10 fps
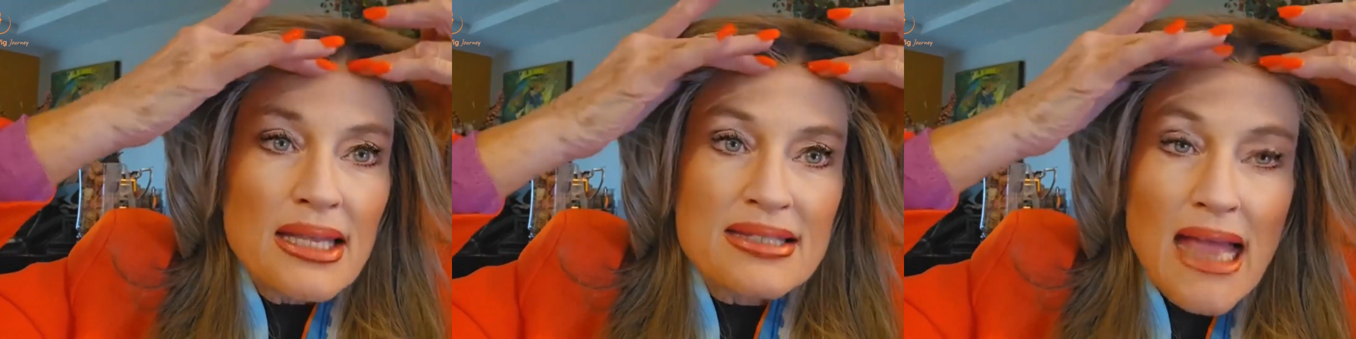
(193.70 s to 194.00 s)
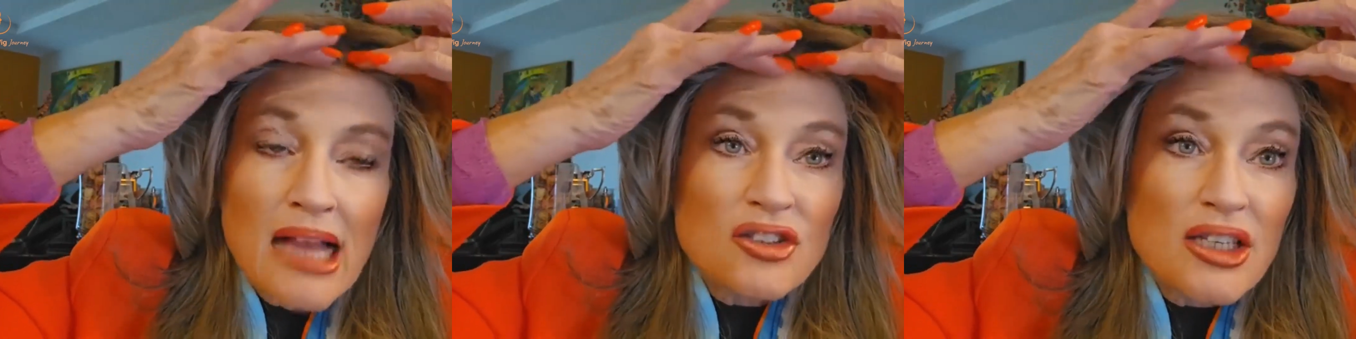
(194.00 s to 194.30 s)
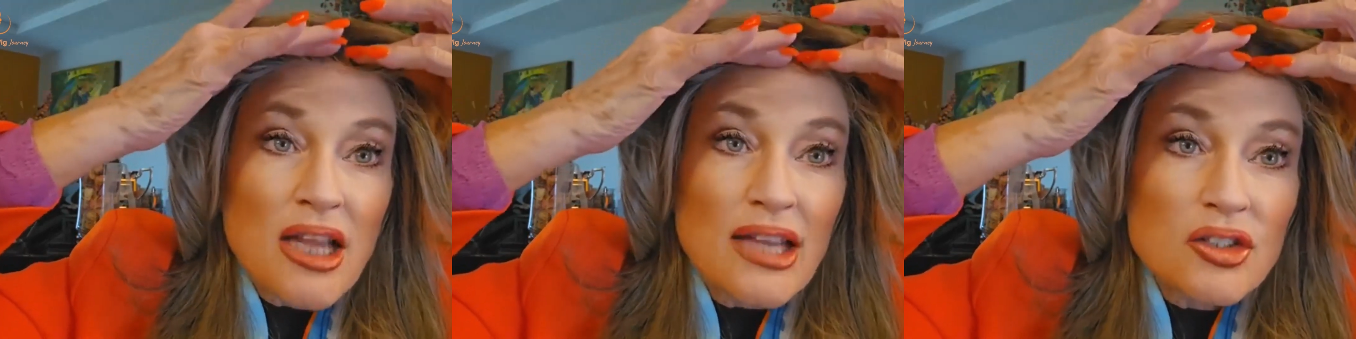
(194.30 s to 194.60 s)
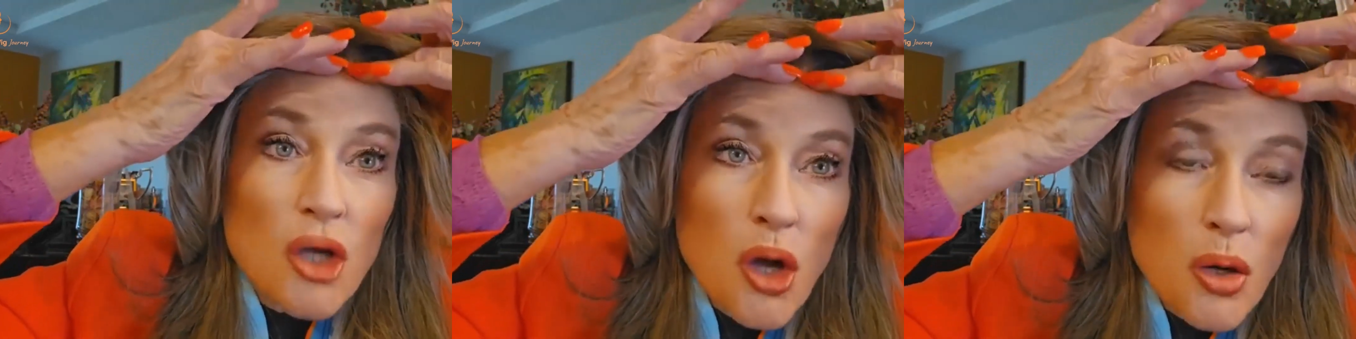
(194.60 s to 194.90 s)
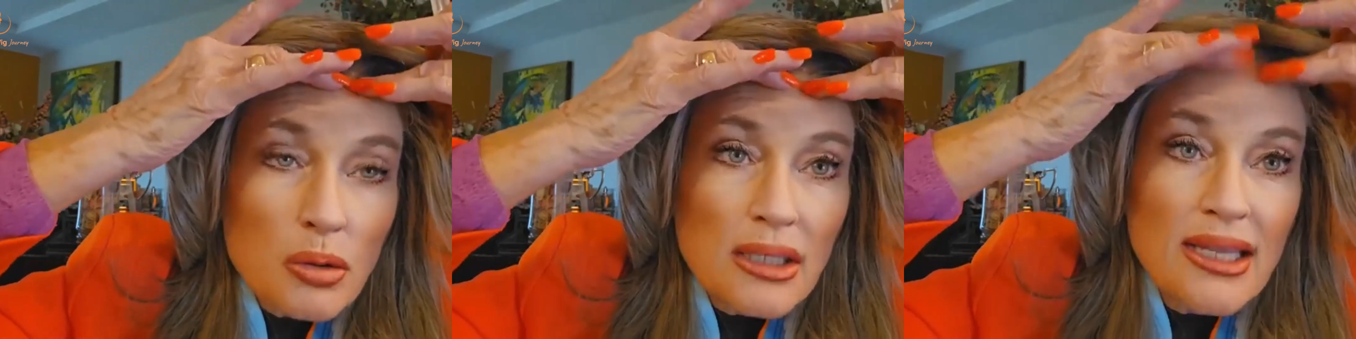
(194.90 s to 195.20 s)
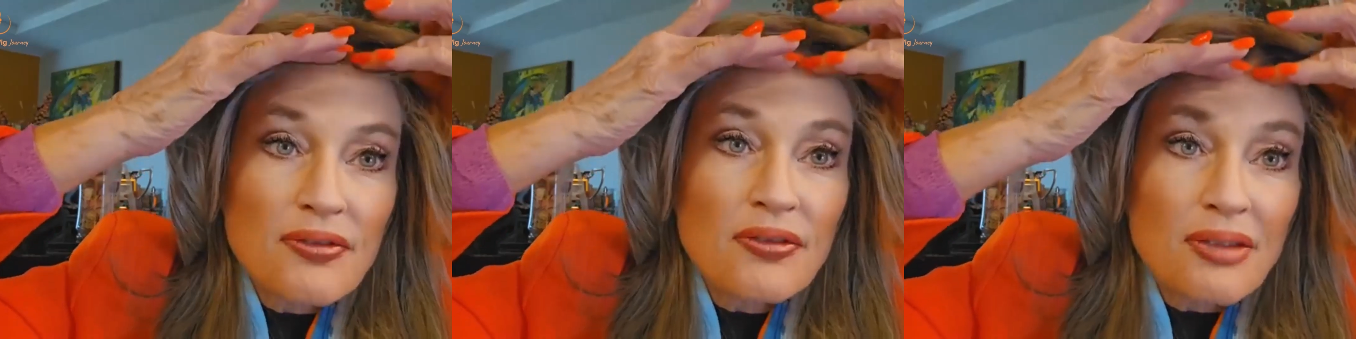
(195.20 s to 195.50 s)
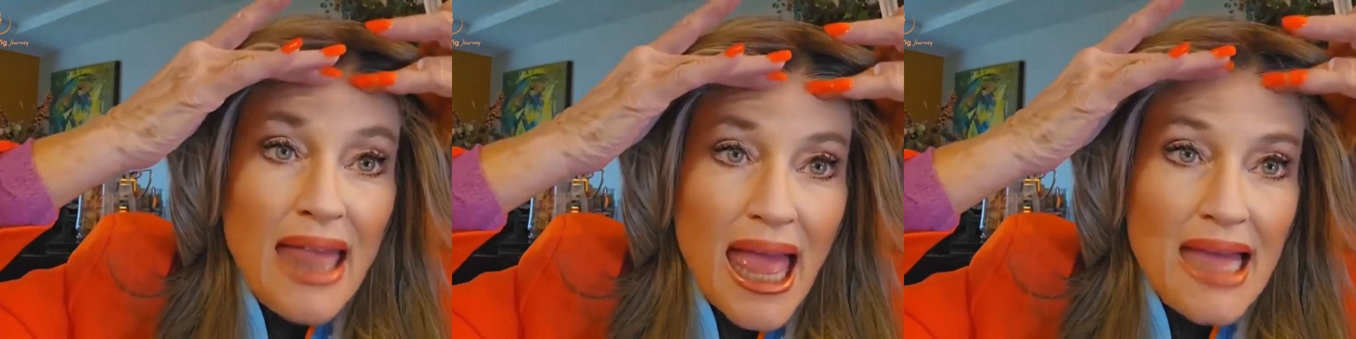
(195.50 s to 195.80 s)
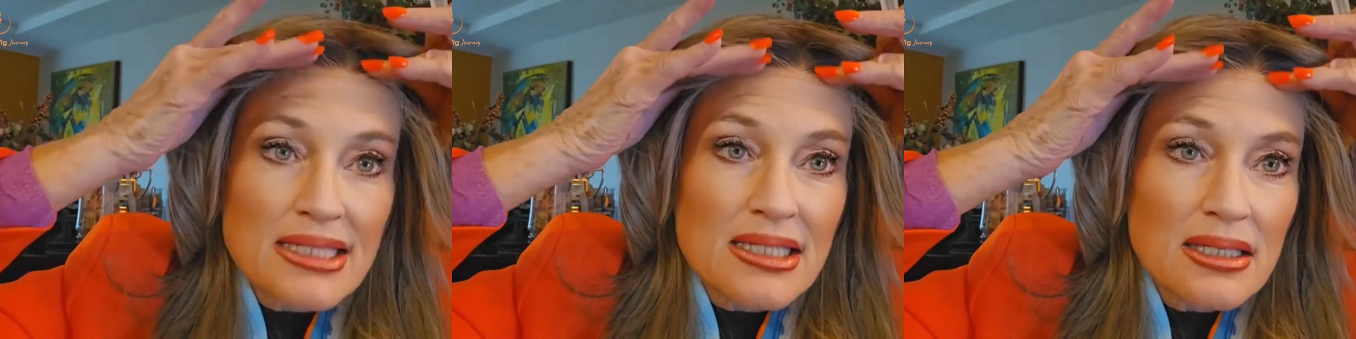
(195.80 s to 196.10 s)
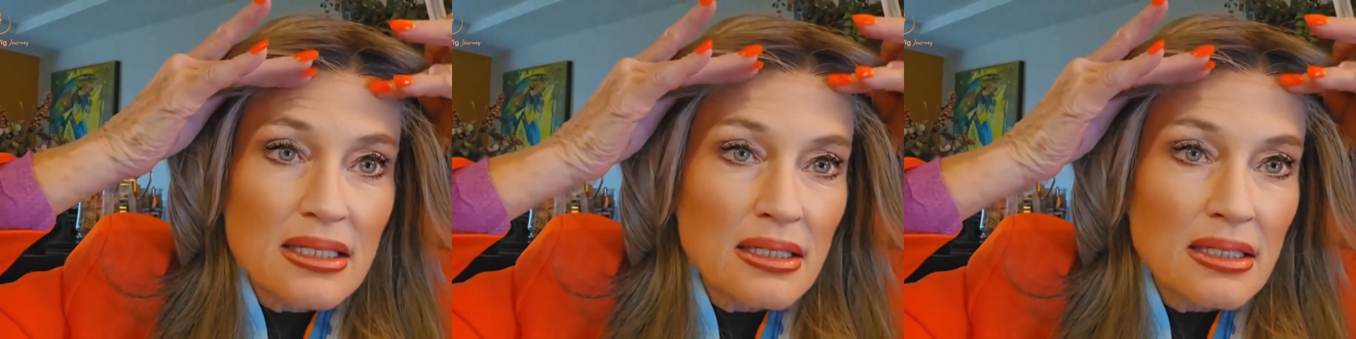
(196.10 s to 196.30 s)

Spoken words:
it's actually not totally flat,